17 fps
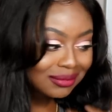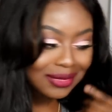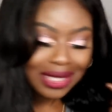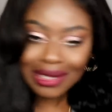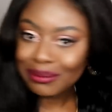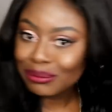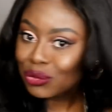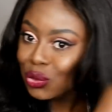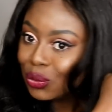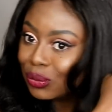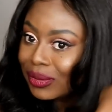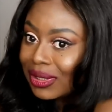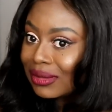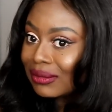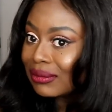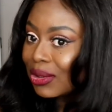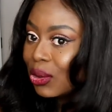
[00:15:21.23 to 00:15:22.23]
I'm
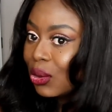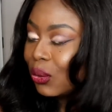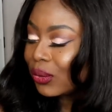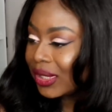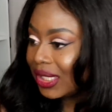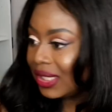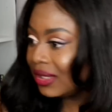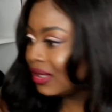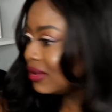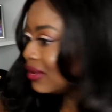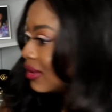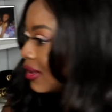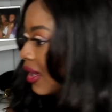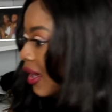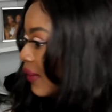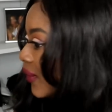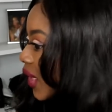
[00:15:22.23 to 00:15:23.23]
doing low-key
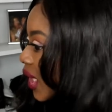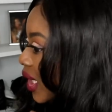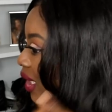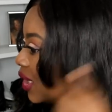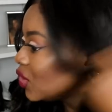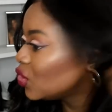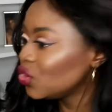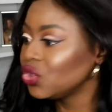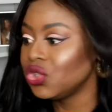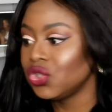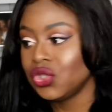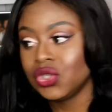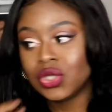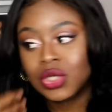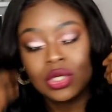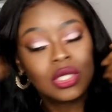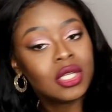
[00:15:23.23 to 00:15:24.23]

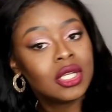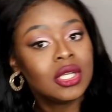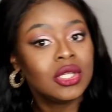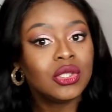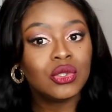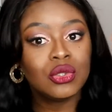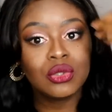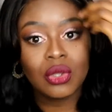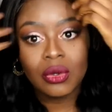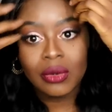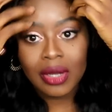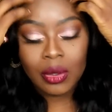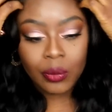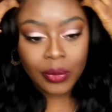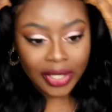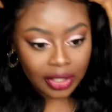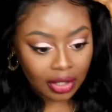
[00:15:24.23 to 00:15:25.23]
undercover-ish. You know,
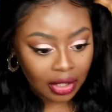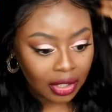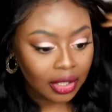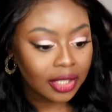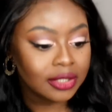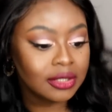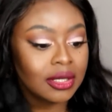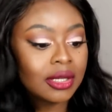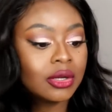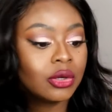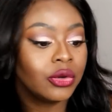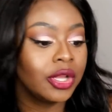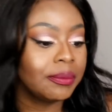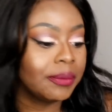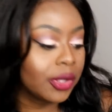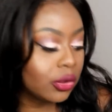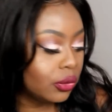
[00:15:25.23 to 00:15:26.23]
I work hard, I
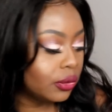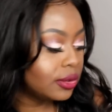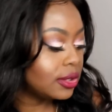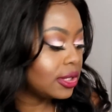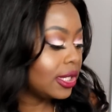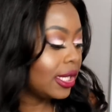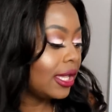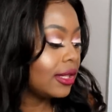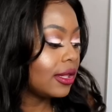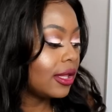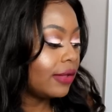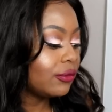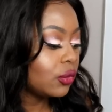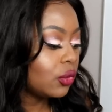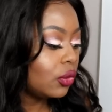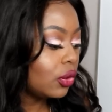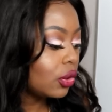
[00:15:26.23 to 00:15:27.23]
create my content,
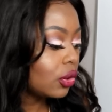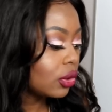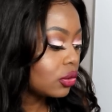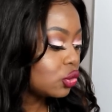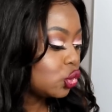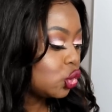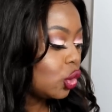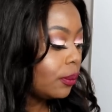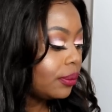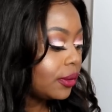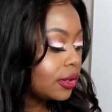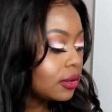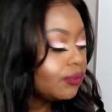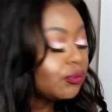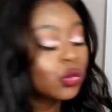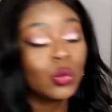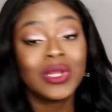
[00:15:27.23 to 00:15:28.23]
I've got a job,
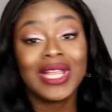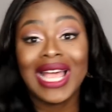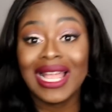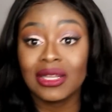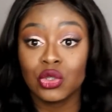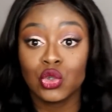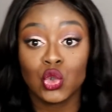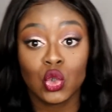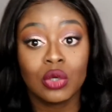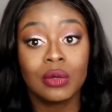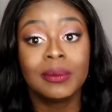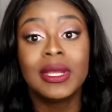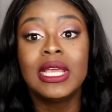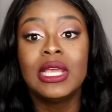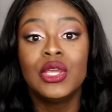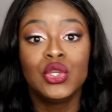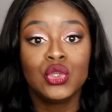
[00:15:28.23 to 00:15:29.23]
well I had a
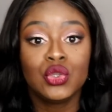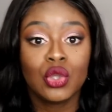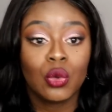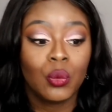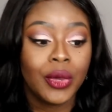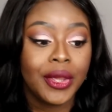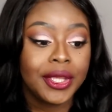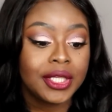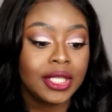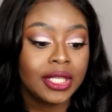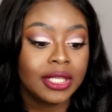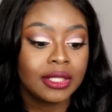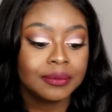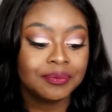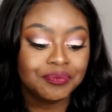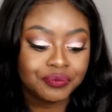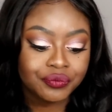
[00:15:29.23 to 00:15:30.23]
job, you know,
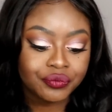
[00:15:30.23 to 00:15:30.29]
working